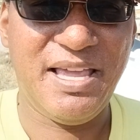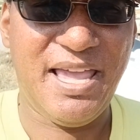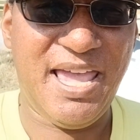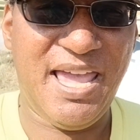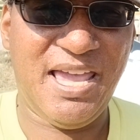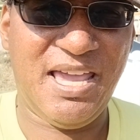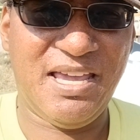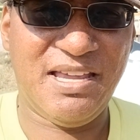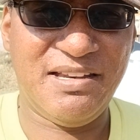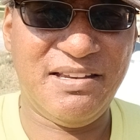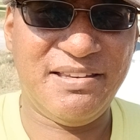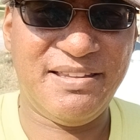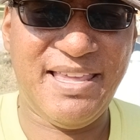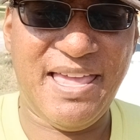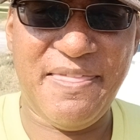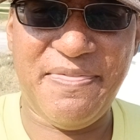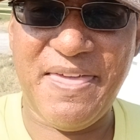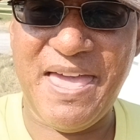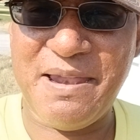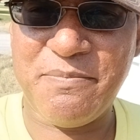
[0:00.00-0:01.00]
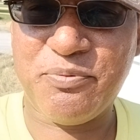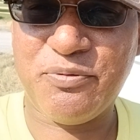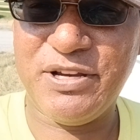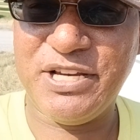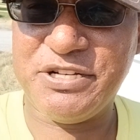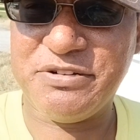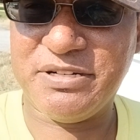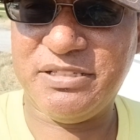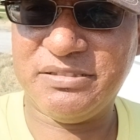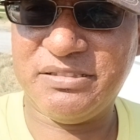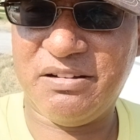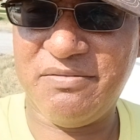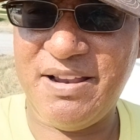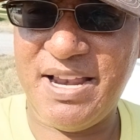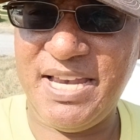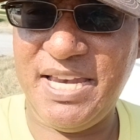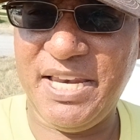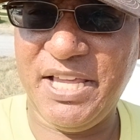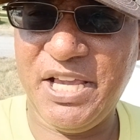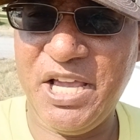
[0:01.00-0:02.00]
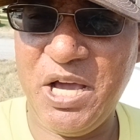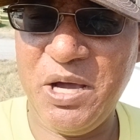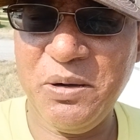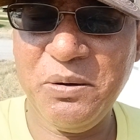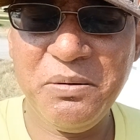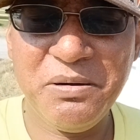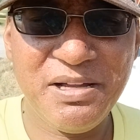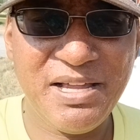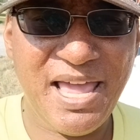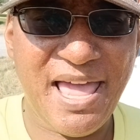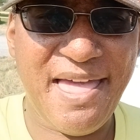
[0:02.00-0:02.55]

and get that pre-drilled and ready to go.